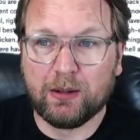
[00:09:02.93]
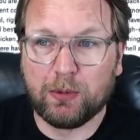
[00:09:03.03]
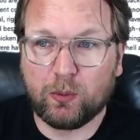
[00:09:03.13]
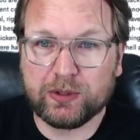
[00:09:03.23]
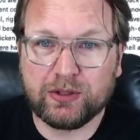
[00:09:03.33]

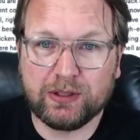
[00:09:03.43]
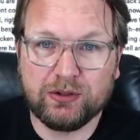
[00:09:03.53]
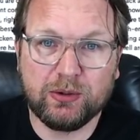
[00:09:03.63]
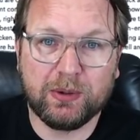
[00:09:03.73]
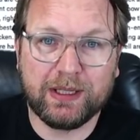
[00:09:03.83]
But what you can
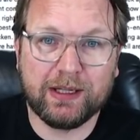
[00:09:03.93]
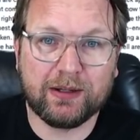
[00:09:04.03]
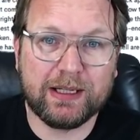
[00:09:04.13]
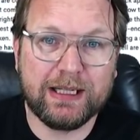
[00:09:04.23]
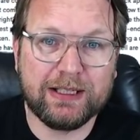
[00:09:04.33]
do
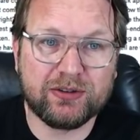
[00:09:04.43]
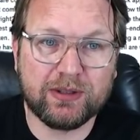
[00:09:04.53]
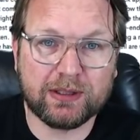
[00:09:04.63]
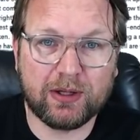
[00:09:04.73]
here is you can